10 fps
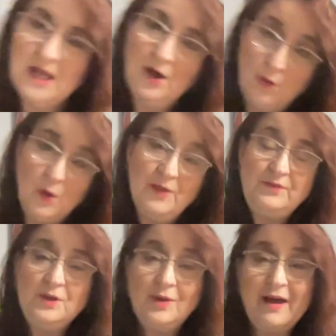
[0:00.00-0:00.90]
Oh,
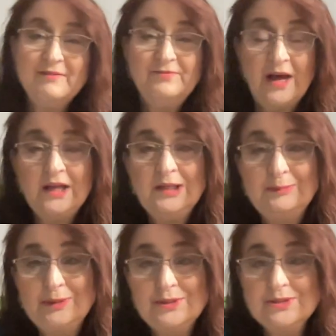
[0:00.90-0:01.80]
if you have
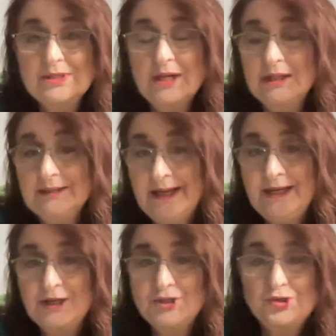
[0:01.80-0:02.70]
valuables
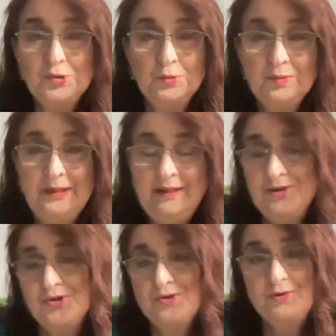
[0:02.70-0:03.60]
like jewelry
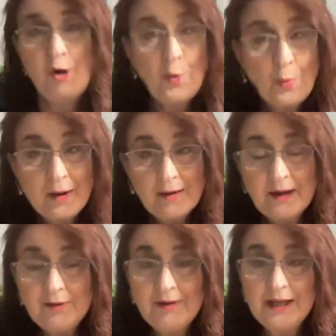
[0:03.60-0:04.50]
that you're not
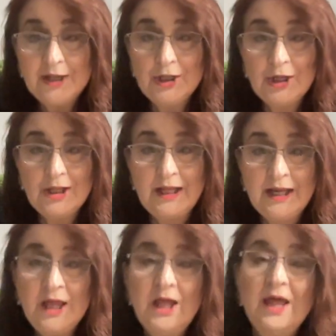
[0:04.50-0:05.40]
wearing
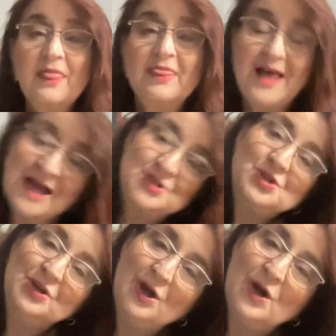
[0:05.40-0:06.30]
regularly, that
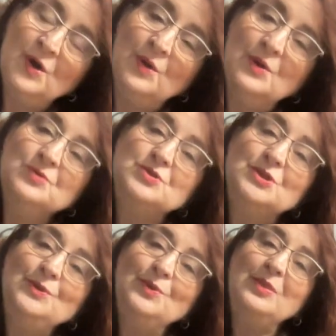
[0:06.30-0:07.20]
should go
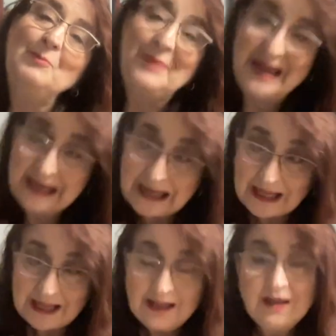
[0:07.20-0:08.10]
to the
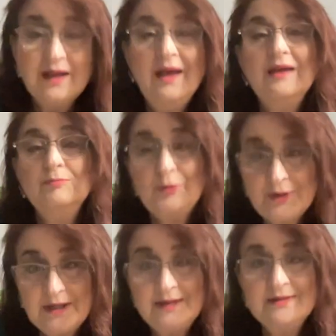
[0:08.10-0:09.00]
bank and
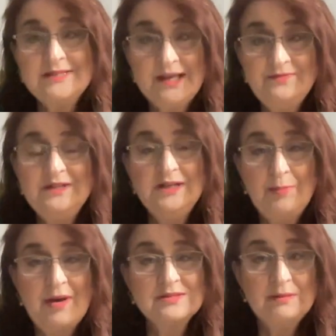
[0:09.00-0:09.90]
put it in a safety
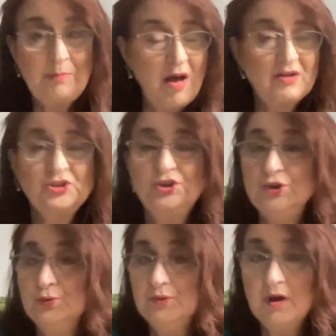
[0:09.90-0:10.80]
deposit box.
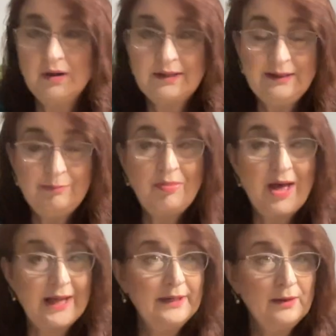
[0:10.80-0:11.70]
Do not keep
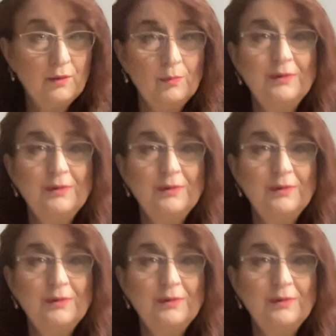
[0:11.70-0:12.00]
that at home.